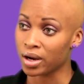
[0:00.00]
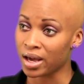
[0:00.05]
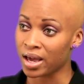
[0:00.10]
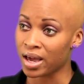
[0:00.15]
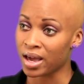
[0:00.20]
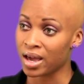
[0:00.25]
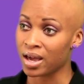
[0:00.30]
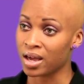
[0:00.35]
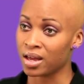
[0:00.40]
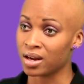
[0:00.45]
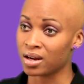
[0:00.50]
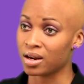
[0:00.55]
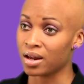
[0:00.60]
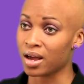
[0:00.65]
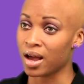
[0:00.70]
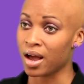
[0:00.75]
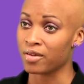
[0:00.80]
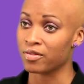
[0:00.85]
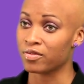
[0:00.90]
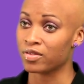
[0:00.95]
and
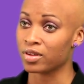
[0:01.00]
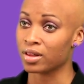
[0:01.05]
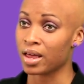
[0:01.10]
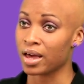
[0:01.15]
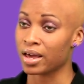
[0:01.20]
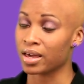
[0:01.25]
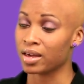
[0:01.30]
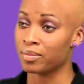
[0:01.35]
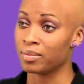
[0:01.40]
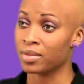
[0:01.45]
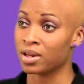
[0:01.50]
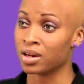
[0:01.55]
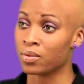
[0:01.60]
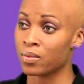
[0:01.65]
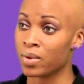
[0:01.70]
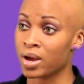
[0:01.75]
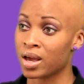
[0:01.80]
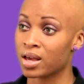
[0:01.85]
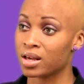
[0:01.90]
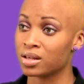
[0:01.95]
I feel like in many
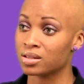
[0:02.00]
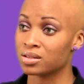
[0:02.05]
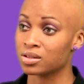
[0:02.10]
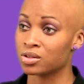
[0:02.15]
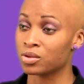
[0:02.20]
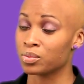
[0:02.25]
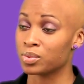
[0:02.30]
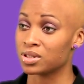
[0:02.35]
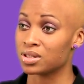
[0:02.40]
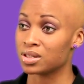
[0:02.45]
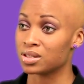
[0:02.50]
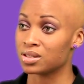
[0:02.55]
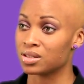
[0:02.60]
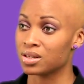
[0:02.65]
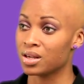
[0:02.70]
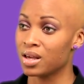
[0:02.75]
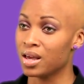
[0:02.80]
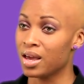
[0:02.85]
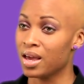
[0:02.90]
ways lupus is,